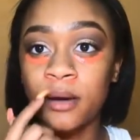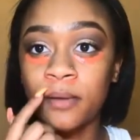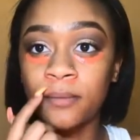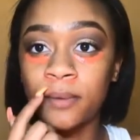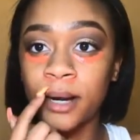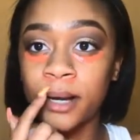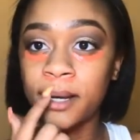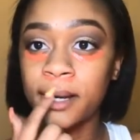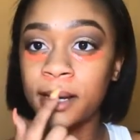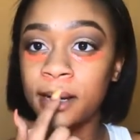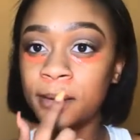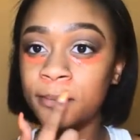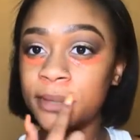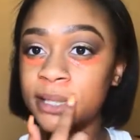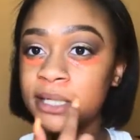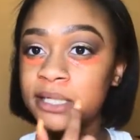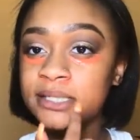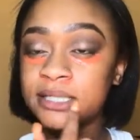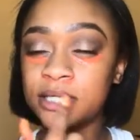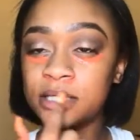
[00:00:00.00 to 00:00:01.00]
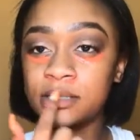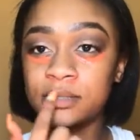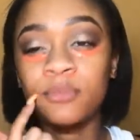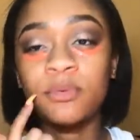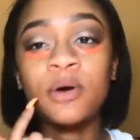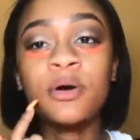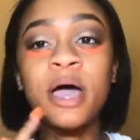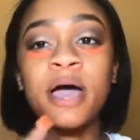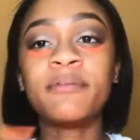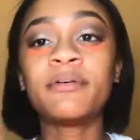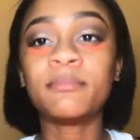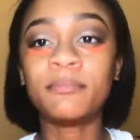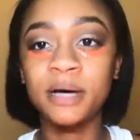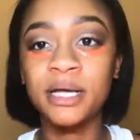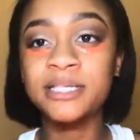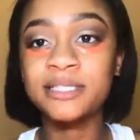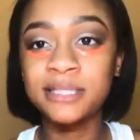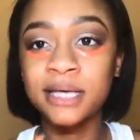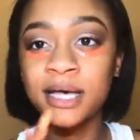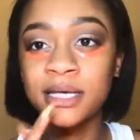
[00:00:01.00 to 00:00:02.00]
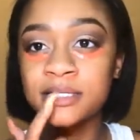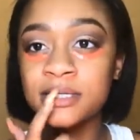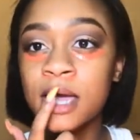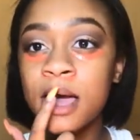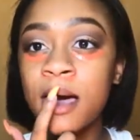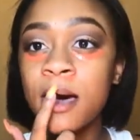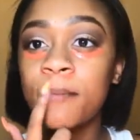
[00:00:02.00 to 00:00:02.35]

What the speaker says: right here because they won't have a mustache,